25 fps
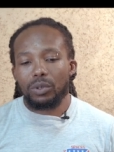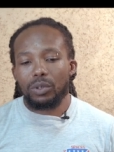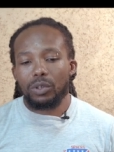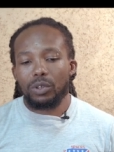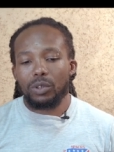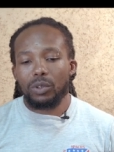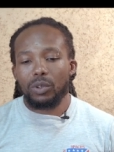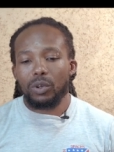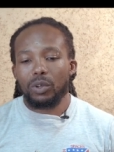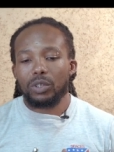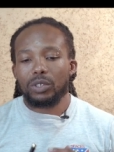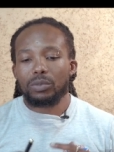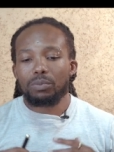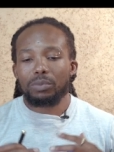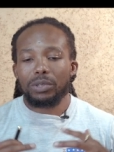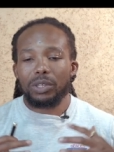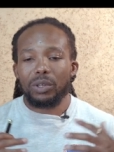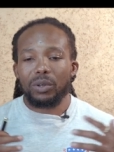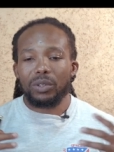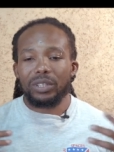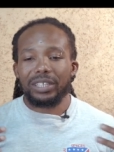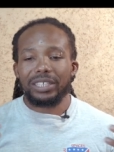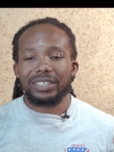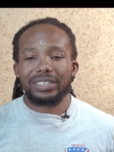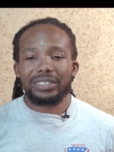not be
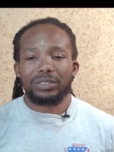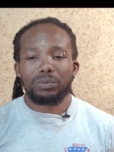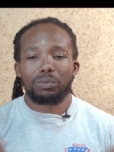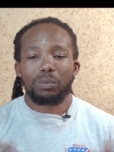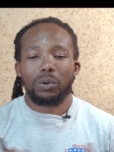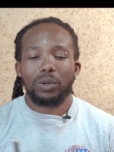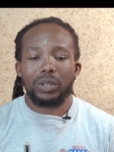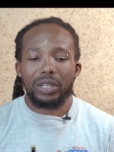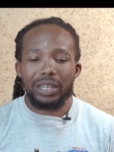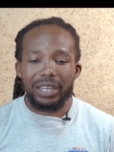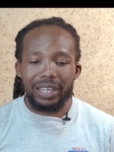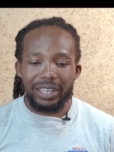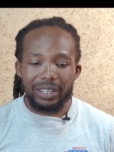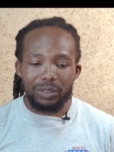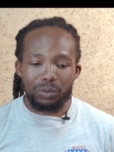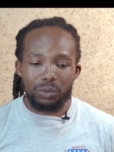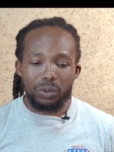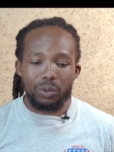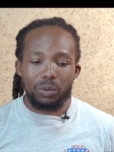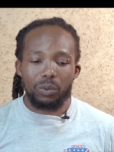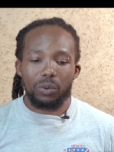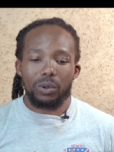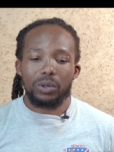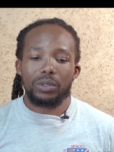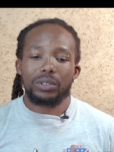on the spotlight. We
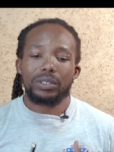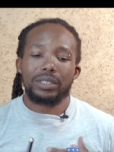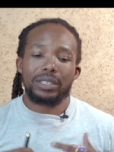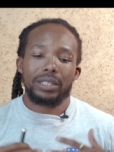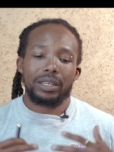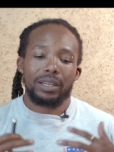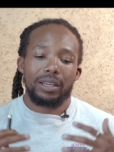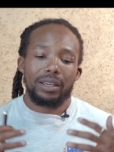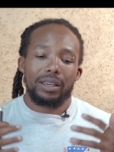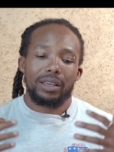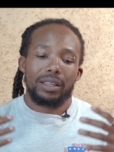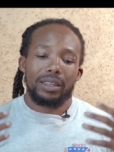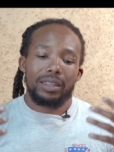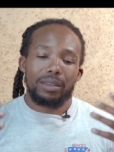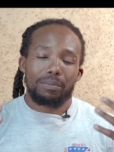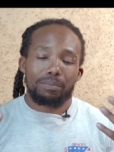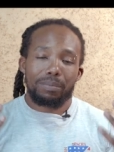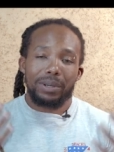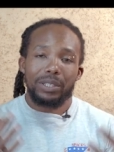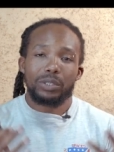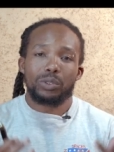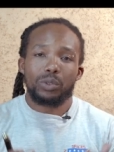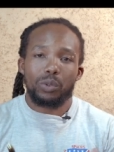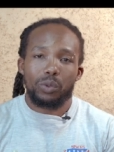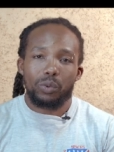want the
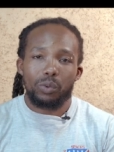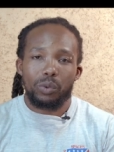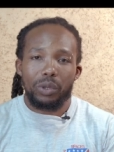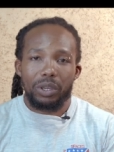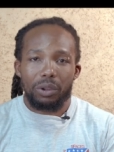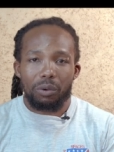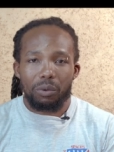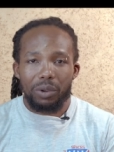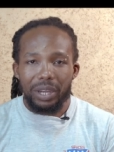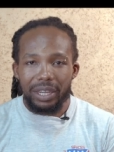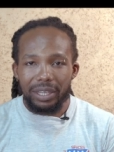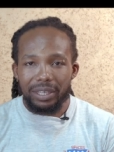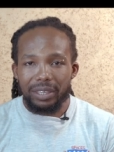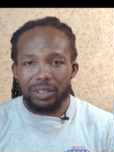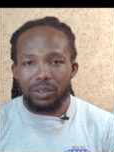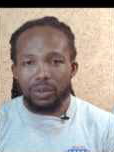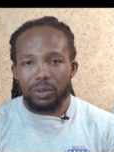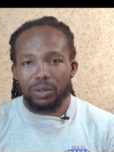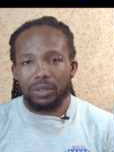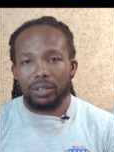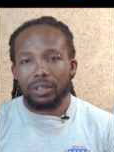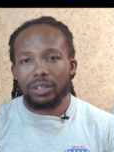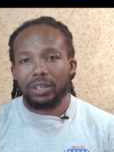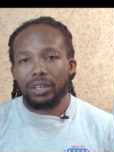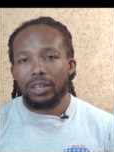person we are working
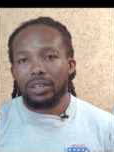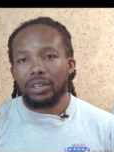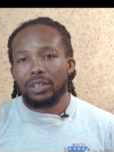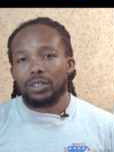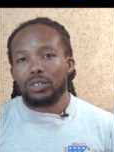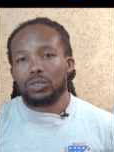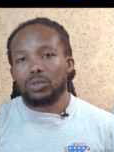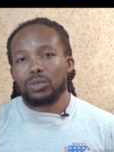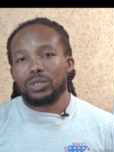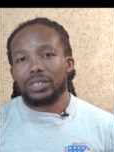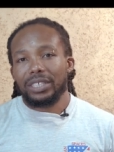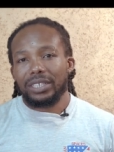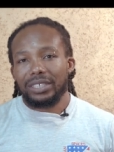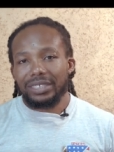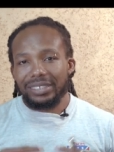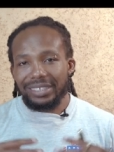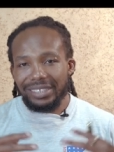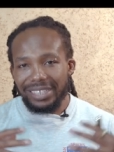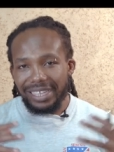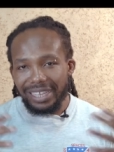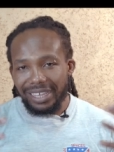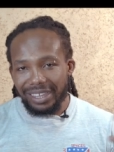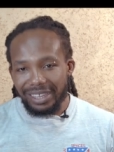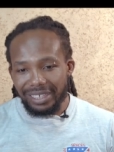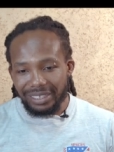on to just
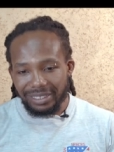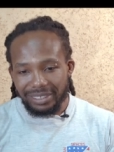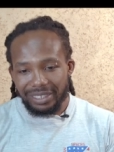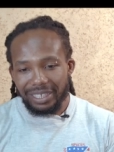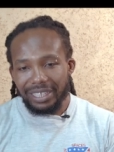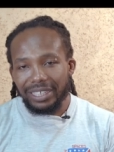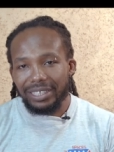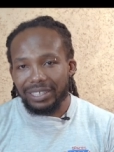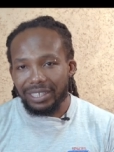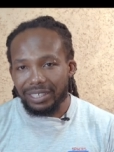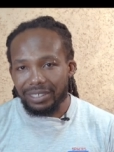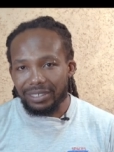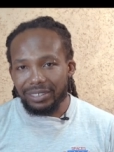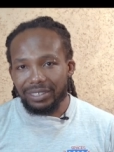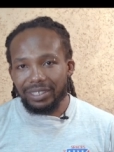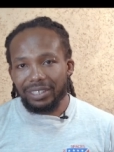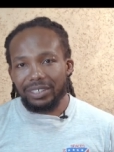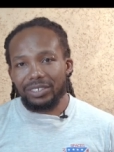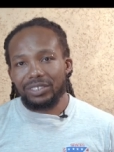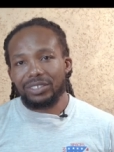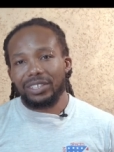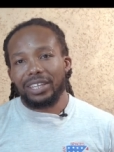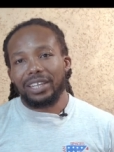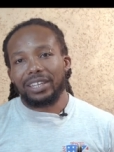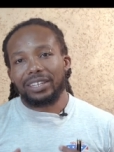take the center
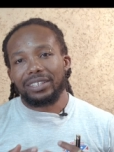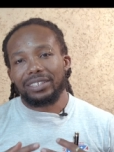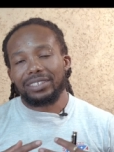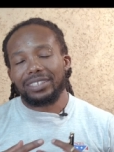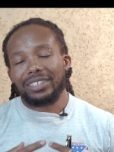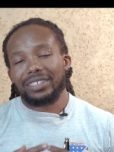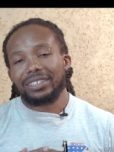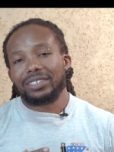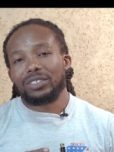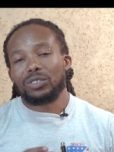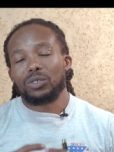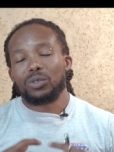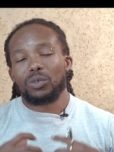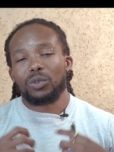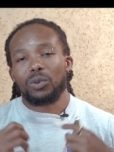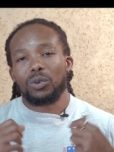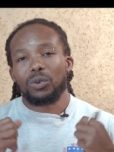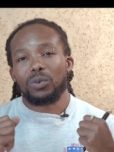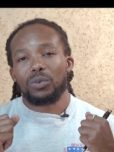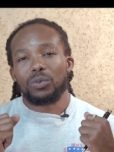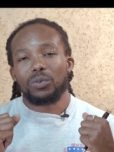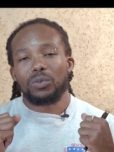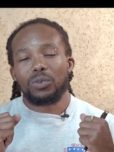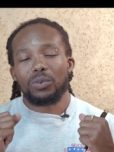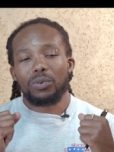stage and just, you
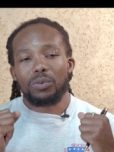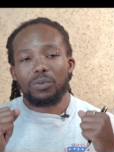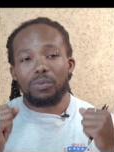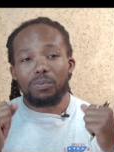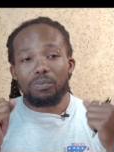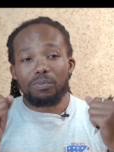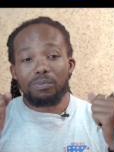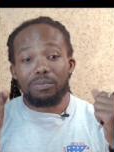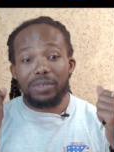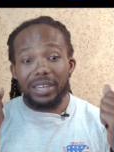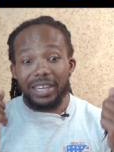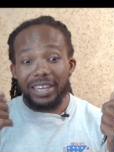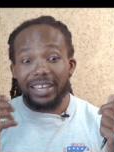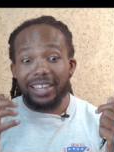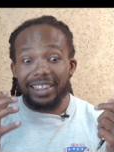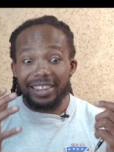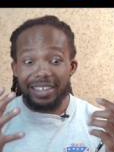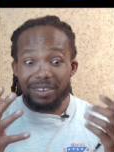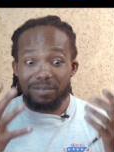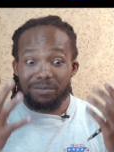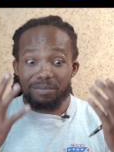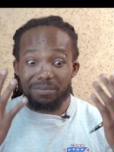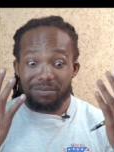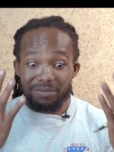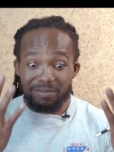know, make
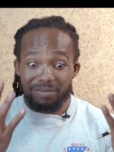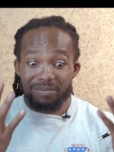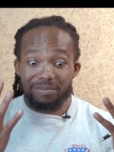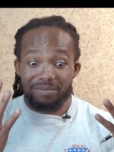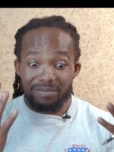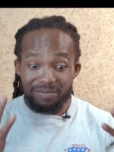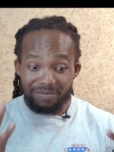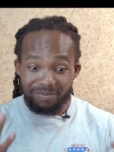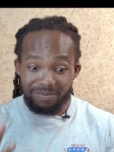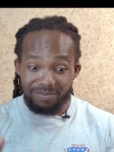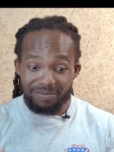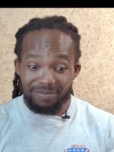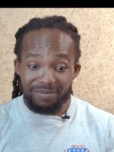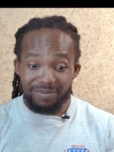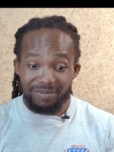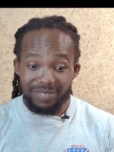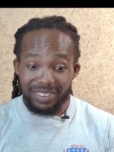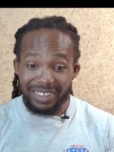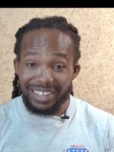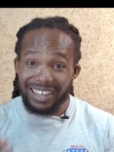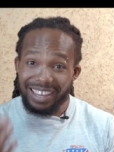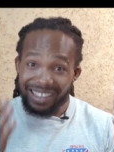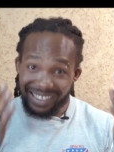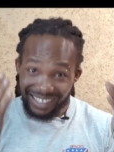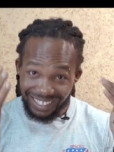them,
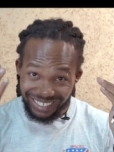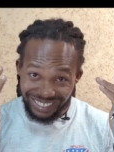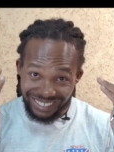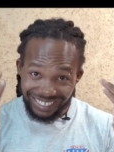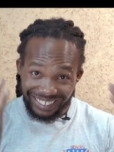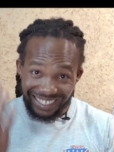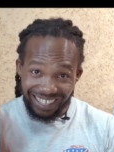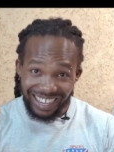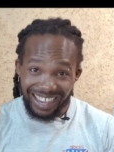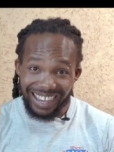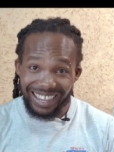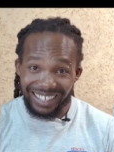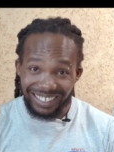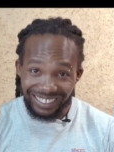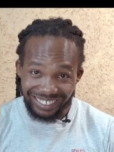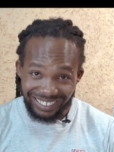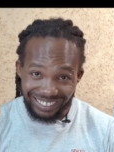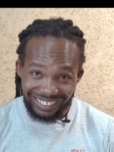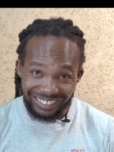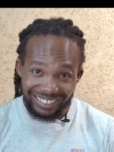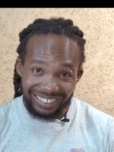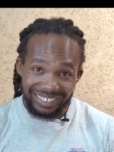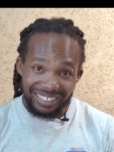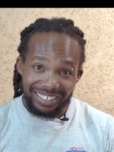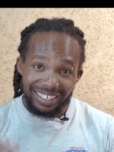they are the stars
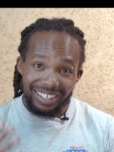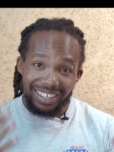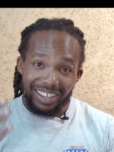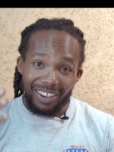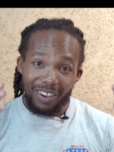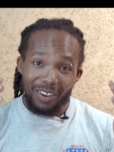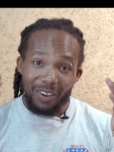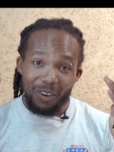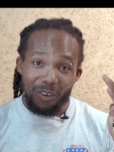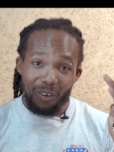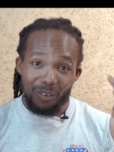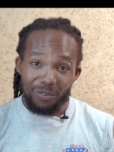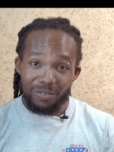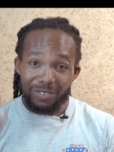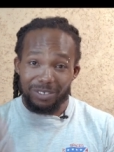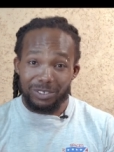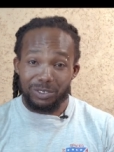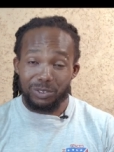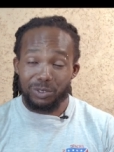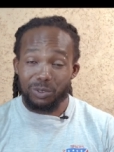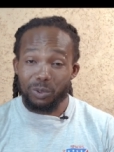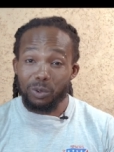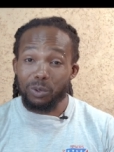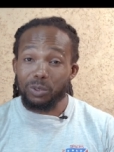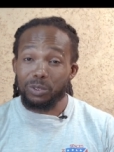of the
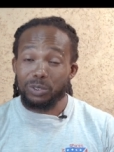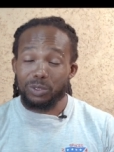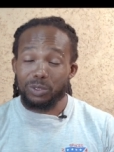show.